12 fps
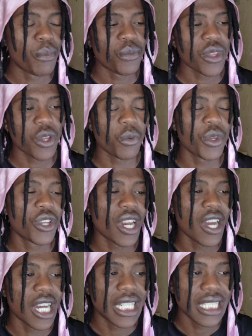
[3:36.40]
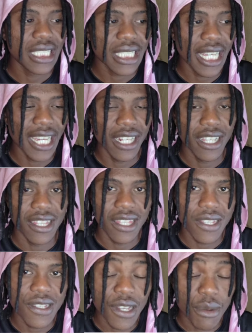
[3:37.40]
this approach, which is
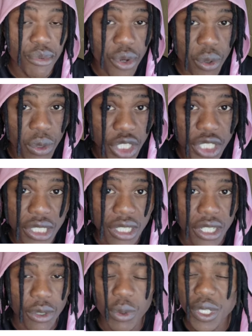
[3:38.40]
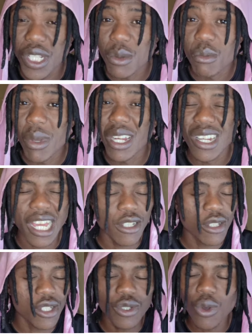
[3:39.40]
made like so powerful and so
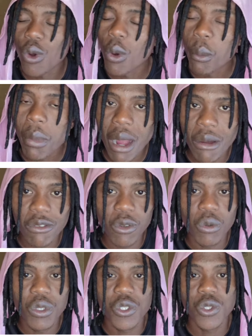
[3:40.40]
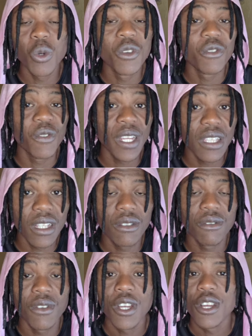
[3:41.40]
effective from the 80s
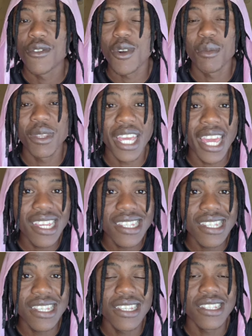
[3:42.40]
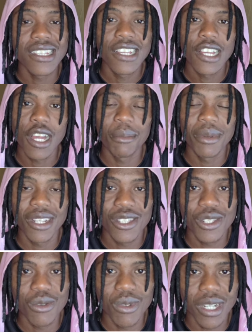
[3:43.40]
up and until now, right? You
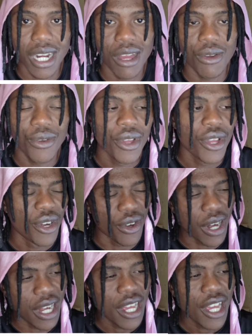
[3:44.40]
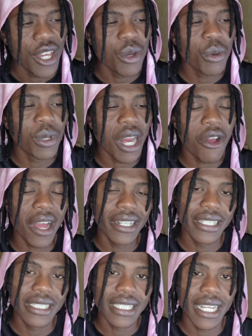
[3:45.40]
will now understand that okay,
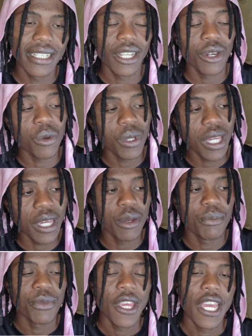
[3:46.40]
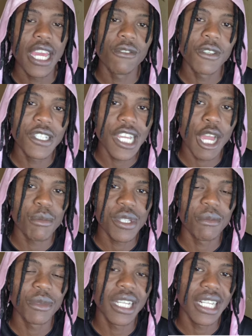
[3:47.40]
every time something like this happens,
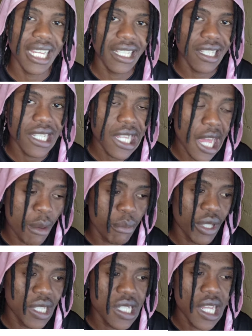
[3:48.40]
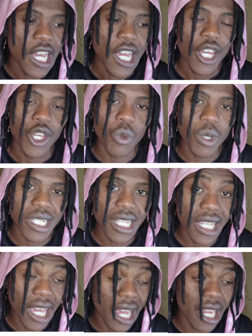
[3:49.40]
USD CAD might have some
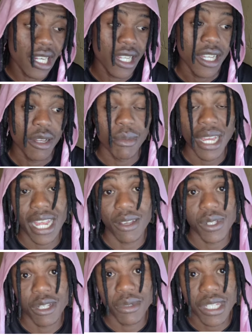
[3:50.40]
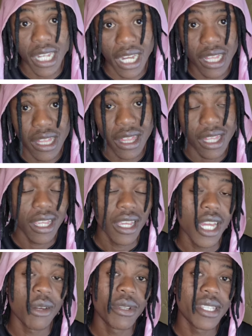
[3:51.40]
strength. Every time something like this
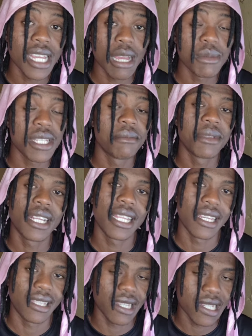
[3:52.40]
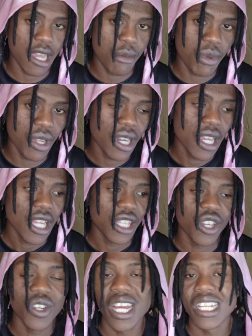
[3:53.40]
happens, the United States dollar might
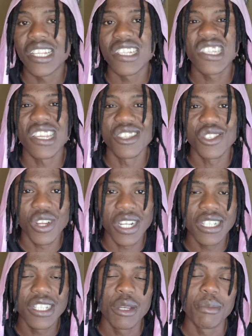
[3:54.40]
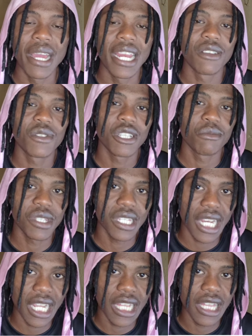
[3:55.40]
have some strength, right? But it's
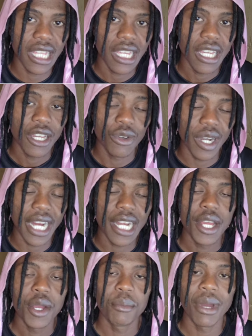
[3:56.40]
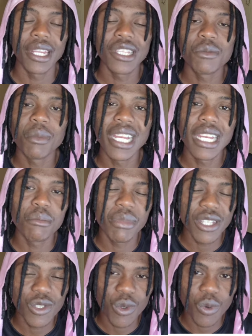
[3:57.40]
mainly based on what? Your price
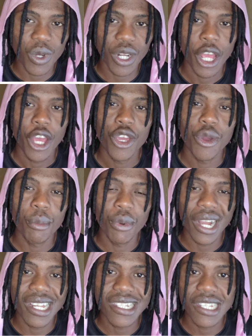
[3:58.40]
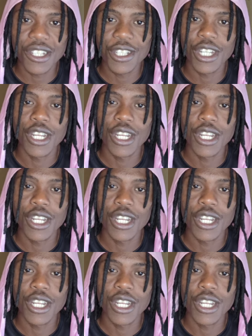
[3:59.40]
action before you can look